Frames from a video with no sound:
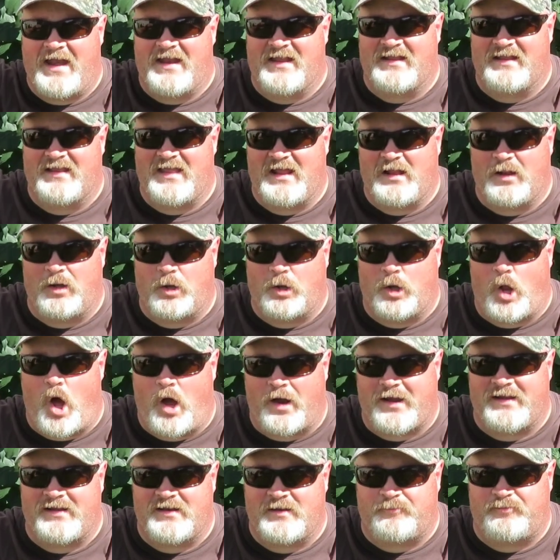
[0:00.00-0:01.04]
and they
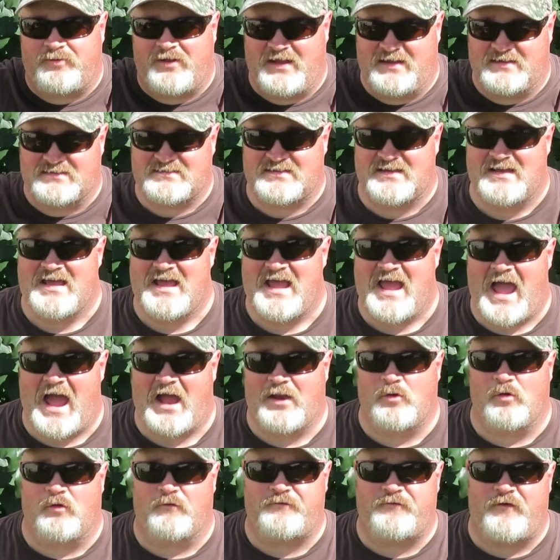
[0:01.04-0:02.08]
lock into place.
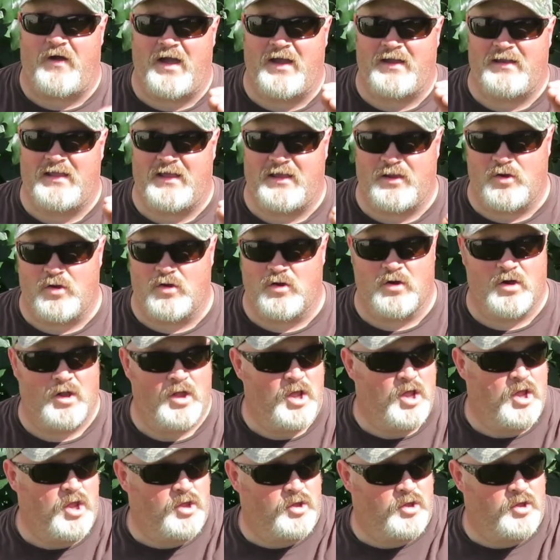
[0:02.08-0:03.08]
And you'll find that your